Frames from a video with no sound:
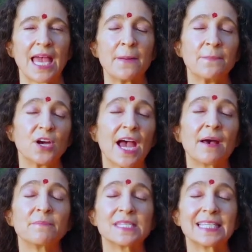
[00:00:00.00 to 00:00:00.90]
And
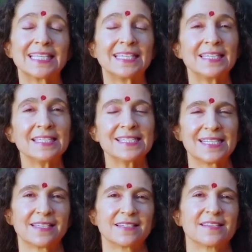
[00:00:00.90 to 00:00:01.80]
perhaps the
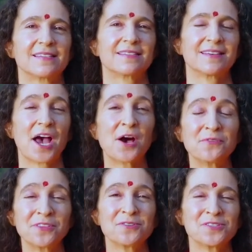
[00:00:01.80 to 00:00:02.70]
easiest
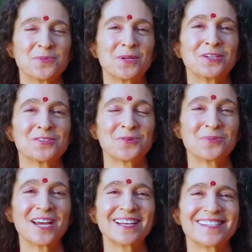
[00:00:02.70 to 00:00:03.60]
of those spiritual
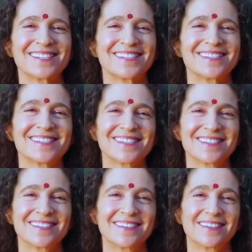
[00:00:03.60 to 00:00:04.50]
practices
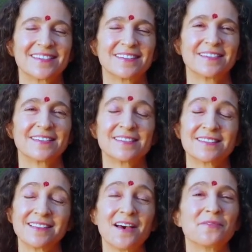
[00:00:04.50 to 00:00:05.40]
is
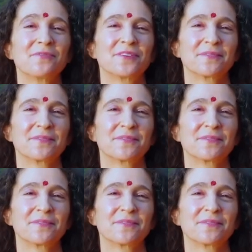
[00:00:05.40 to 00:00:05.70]
to love.